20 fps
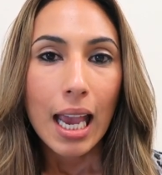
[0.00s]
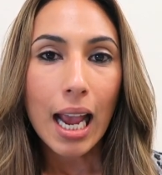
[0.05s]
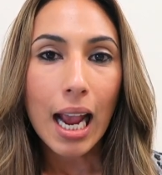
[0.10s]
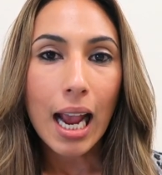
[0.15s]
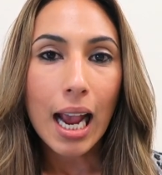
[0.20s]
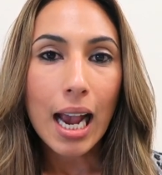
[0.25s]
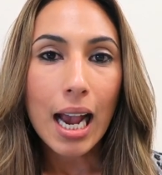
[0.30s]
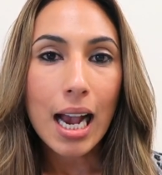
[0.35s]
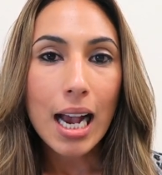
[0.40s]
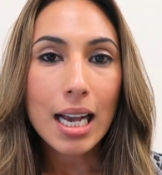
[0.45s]

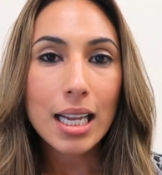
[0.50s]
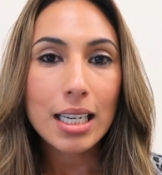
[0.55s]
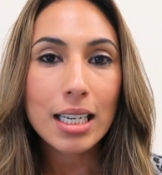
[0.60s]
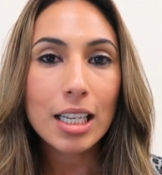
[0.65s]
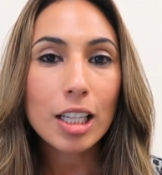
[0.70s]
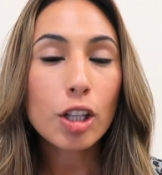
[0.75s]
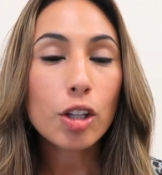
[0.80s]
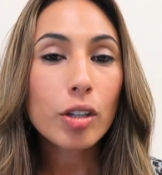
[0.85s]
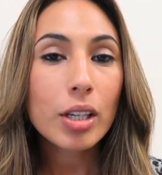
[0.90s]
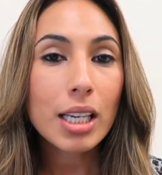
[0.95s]

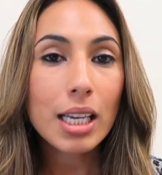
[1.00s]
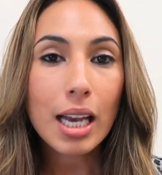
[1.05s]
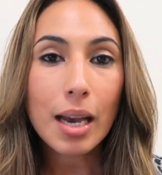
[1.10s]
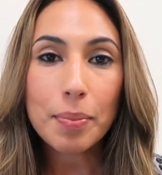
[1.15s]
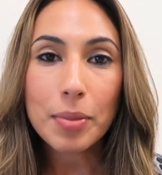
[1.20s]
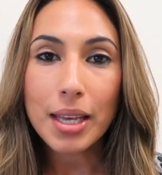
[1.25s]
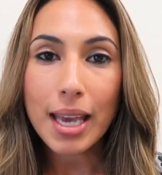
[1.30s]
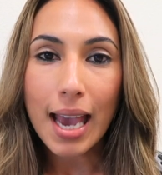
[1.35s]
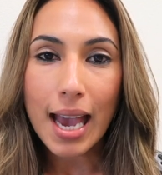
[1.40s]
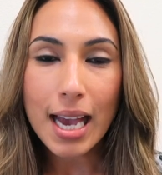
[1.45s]
and looking
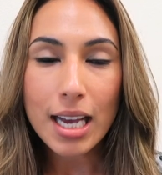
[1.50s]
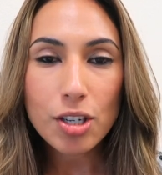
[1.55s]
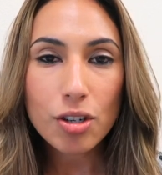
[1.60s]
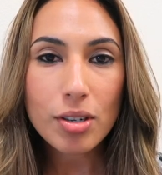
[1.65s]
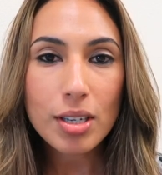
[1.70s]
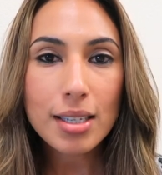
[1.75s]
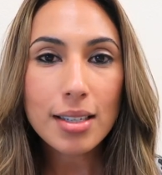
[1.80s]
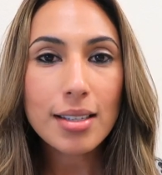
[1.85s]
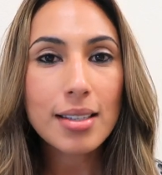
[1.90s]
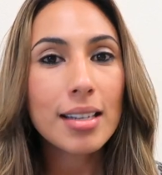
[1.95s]
at the
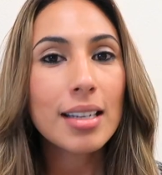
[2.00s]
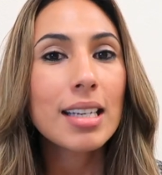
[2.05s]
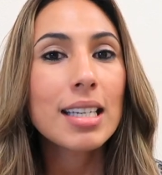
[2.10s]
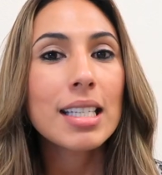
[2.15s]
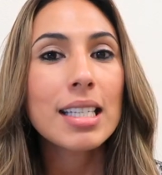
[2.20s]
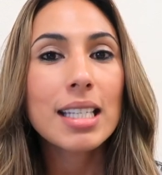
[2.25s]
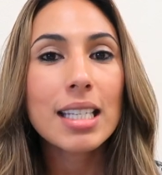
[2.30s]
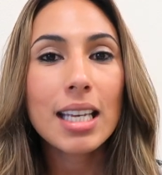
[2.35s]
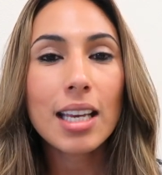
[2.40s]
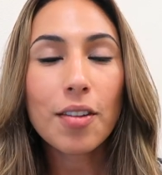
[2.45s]
address,
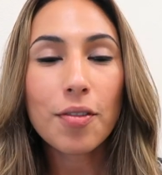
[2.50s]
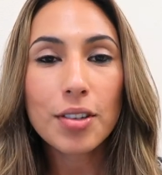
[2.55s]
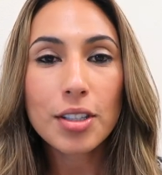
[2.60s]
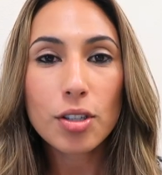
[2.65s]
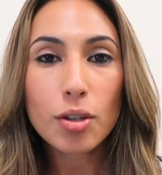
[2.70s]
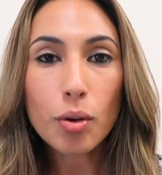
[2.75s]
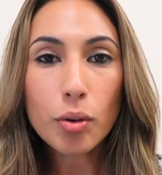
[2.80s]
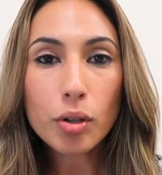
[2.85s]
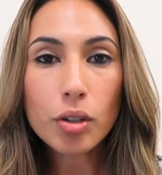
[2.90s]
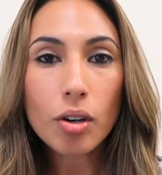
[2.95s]
see if
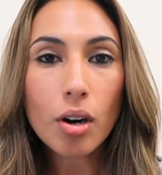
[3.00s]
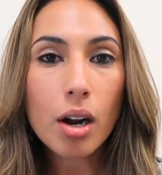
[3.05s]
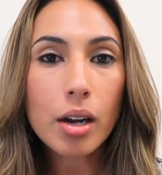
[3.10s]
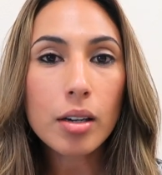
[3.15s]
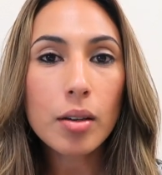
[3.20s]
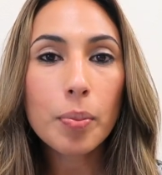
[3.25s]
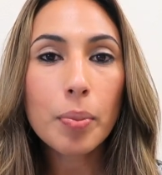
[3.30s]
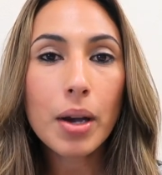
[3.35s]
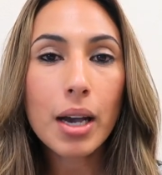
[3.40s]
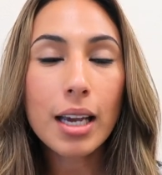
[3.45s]
it's owner
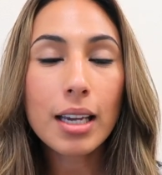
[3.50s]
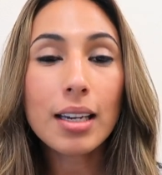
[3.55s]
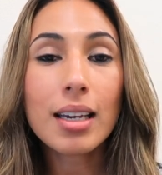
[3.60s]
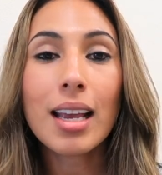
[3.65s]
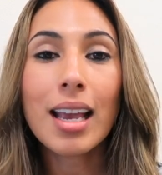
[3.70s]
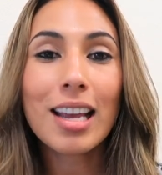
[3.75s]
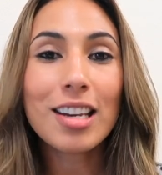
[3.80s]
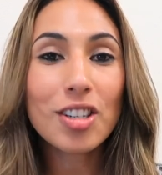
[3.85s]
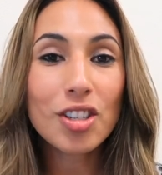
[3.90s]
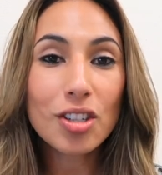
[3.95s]

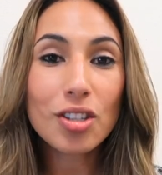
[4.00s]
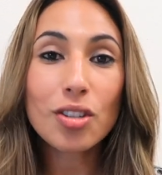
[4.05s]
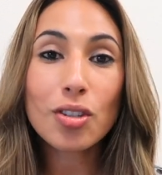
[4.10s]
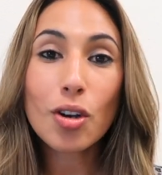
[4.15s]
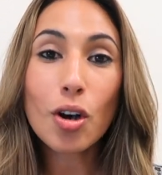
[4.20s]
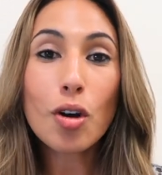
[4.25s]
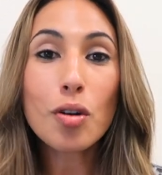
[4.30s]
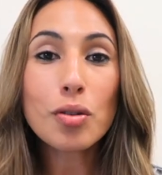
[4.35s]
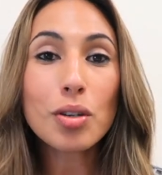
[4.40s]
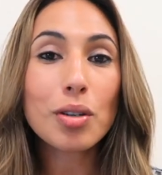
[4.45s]
occupied, and
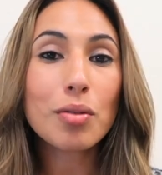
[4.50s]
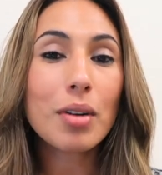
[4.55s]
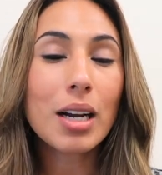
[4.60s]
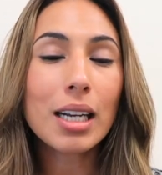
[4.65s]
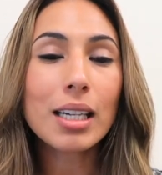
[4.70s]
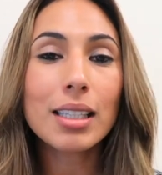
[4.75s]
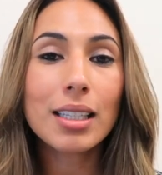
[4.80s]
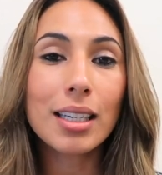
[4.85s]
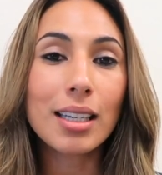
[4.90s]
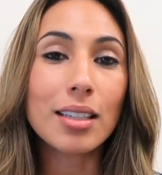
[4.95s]
just go
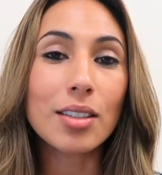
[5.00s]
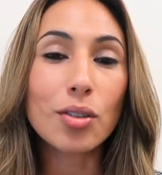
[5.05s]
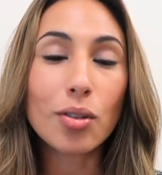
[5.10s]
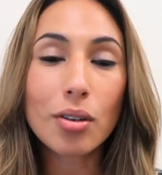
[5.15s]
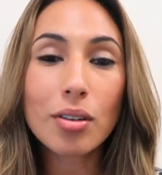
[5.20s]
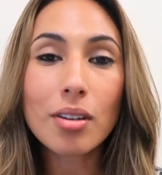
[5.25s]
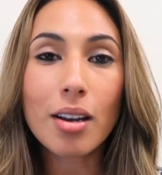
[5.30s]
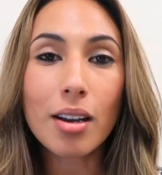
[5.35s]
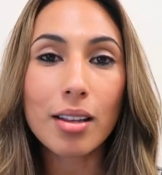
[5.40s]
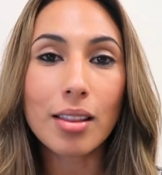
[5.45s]
directly and
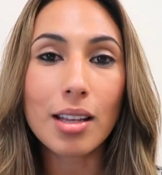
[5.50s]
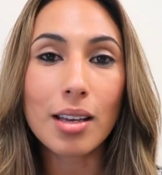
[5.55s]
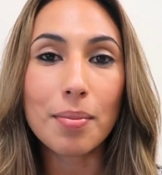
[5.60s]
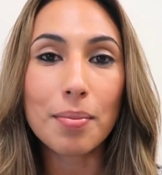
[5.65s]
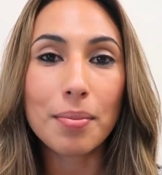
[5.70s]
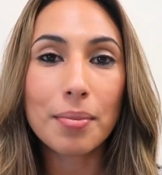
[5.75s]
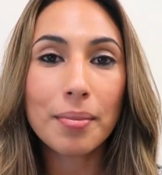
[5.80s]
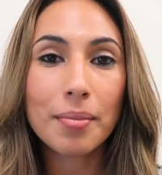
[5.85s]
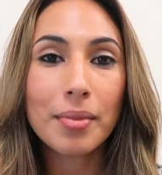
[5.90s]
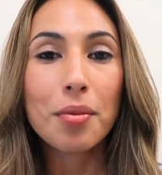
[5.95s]
door knock
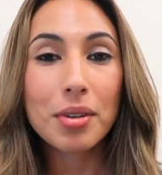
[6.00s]
them.